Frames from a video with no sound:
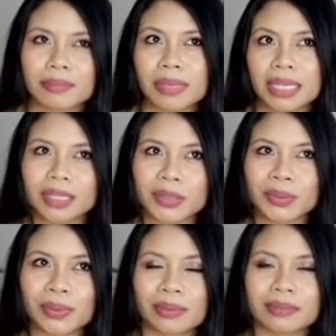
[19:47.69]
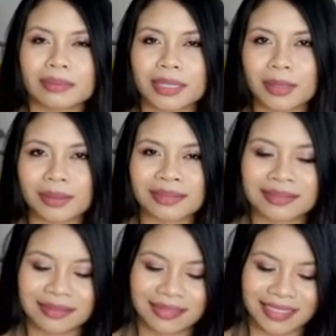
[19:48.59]
be you, you know.
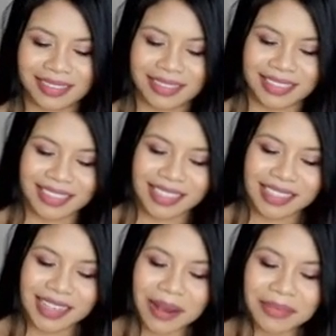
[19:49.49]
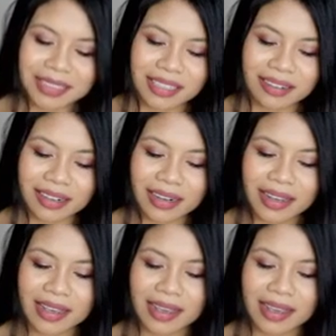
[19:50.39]
I'm gonna tell her,